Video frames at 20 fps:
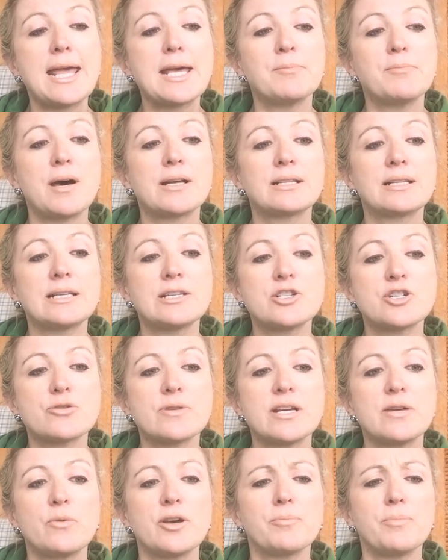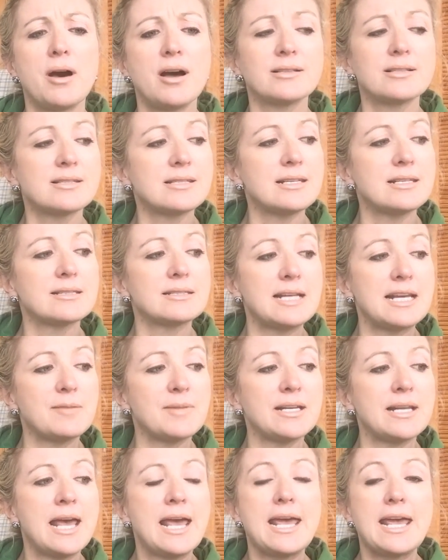and bodily injury, with policies
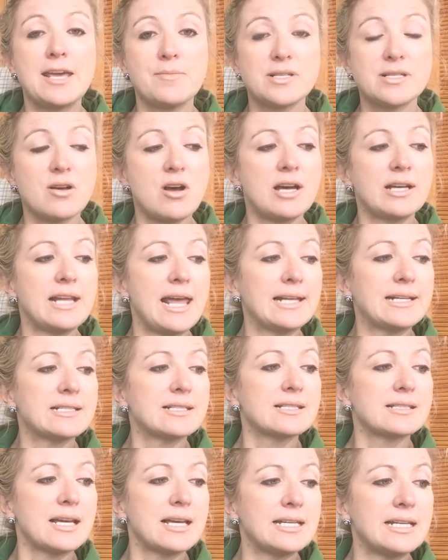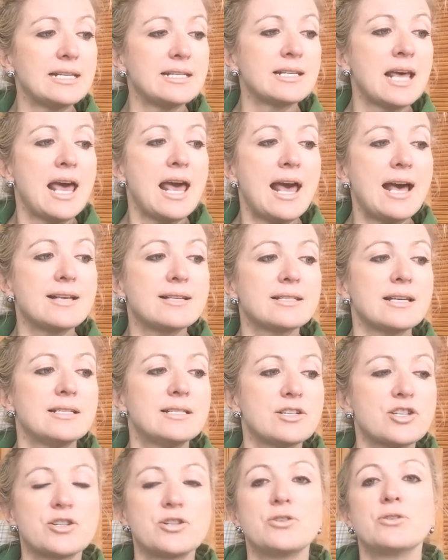naming Amazon and its assignees as
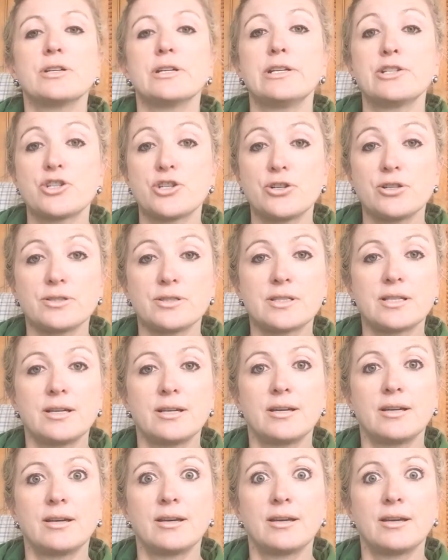additional insureds.